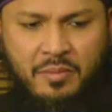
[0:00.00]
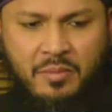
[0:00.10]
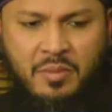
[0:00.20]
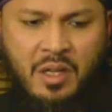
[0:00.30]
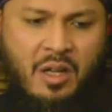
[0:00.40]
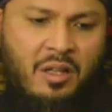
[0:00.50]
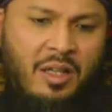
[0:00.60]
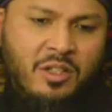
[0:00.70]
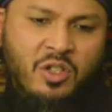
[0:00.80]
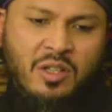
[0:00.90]
But
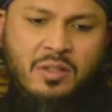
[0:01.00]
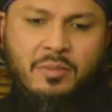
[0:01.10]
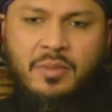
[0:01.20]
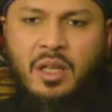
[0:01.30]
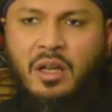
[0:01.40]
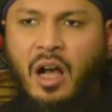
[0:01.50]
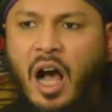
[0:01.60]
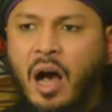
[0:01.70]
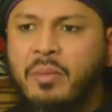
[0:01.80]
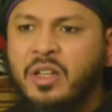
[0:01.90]
Allah just
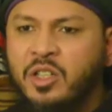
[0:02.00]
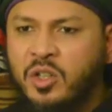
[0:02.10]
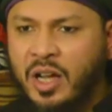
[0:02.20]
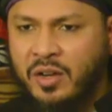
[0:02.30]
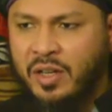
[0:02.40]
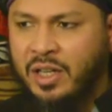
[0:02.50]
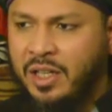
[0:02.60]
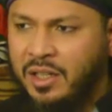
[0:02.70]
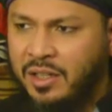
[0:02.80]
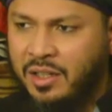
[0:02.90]

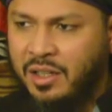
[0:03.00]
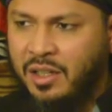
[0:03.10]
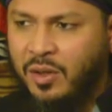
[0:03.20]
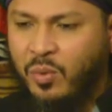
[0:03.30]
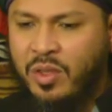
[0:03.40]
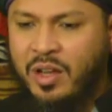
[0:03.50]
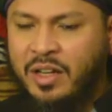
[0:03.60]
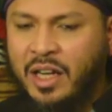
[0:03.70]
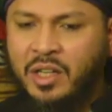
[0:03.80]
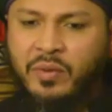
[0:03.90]
arbitrarily, without
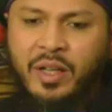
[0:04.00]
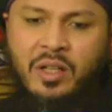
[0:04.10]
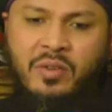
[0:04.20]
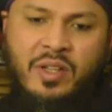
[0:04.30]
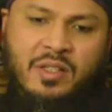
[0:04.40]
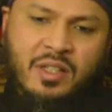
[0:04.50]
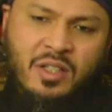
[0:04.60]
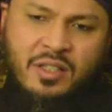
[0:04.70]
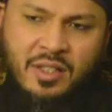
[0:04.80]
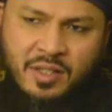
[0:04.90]
any real reason,
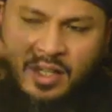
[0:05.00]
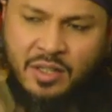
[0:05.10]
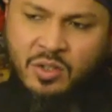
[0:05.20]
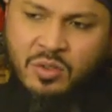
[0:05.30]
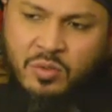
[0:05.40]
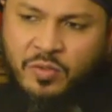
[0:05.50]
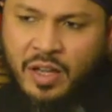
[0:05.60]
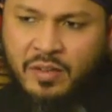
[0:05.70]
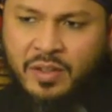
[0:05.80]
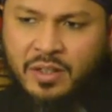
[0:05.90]
just decide to
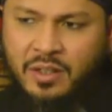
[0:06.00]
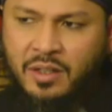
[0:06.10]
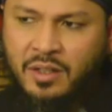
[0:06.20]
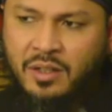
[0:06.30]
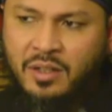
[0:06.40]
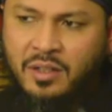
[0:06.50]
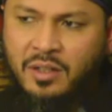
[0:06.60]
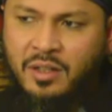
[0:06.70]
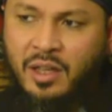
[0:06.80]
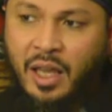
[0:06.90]
favor
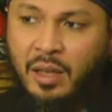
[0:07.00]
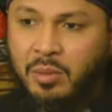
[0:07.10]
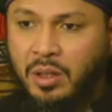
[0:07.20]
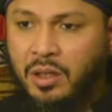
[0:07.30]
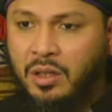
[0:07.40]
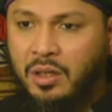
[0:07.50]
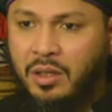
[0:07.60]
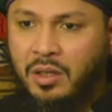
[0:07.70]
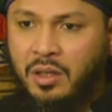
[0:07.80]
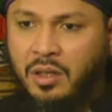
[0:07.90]
Abel.
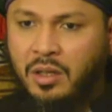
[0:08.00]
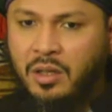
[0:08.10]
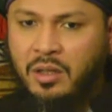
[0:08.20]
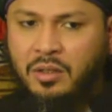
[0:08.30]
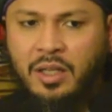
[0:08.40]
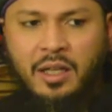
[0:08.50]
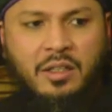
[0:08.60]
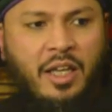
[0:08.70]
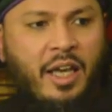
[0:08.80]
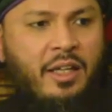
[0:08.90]
Then
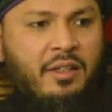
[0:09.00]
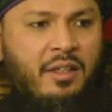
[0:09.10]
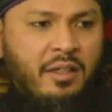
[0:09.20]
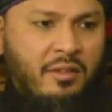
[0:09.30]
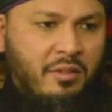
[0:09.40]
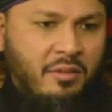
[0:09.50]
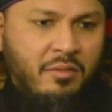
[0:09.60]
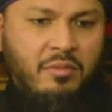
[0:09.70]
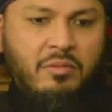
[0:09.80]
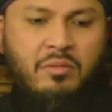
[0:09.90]
Cain did
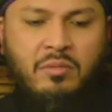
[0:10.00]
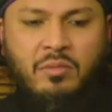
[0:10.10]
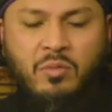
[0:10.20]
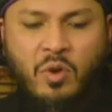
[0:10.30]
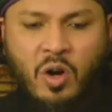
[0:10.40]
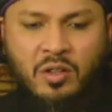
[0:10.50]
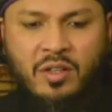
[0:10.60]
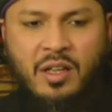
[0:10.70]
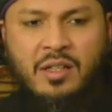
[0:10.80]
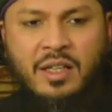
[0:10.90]
wrong
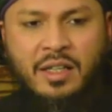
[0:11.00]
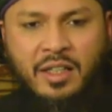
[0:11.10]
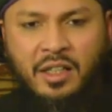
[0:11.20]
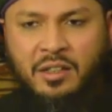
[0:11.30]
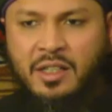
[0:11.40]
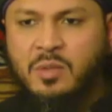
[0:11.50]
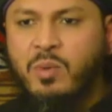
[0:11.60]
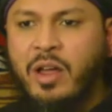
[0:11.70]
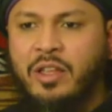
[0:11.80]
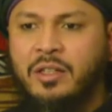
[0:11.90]
things and killed his
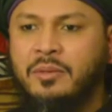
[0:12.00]
brother.